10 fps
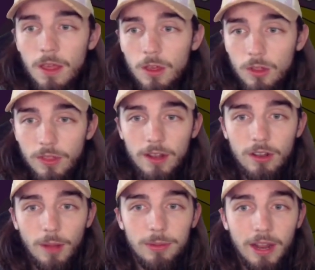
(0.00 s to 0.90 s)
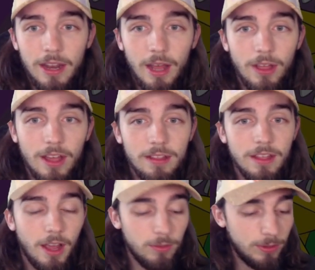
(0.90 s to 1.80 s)
that's an option. And now, like I
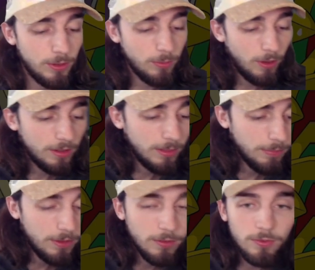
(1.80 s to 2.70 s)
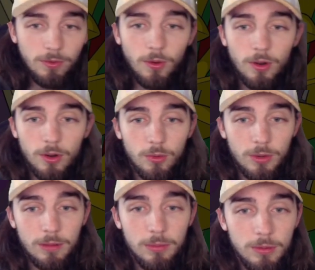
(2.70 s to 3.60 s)
said, I really want something for
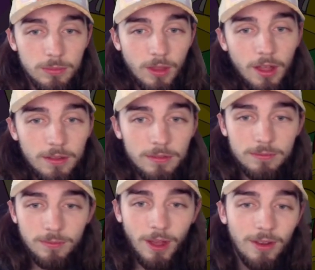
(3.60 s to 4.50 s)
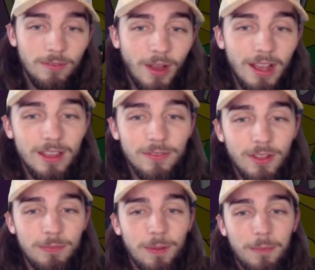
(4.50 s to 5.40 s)
Rillaboom. Not why is it if
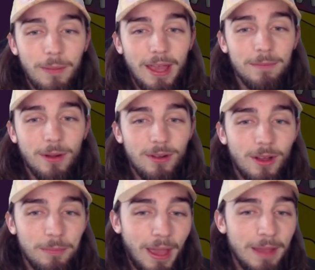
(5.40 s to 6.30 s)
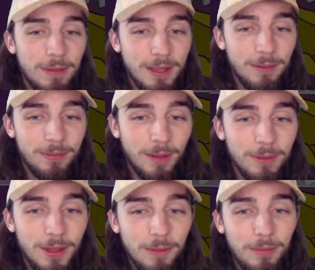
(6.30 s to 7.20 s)
I spell Magmar wrong, Magby comes up,
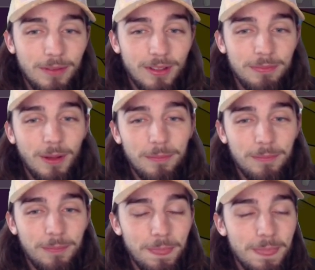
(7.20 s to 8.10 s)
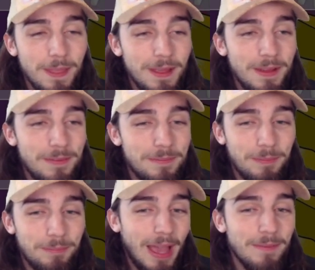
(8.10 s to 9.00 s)
but if I
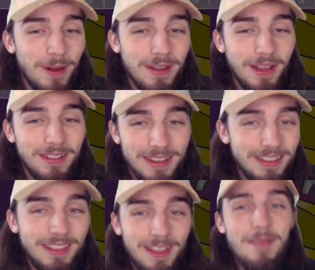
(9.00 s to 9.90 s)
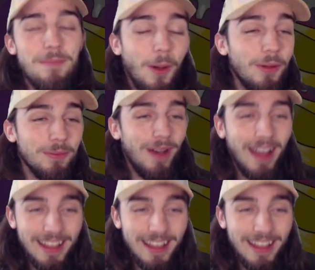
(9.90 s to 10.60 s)
but Magmar doesn't. It's the same Pokemon.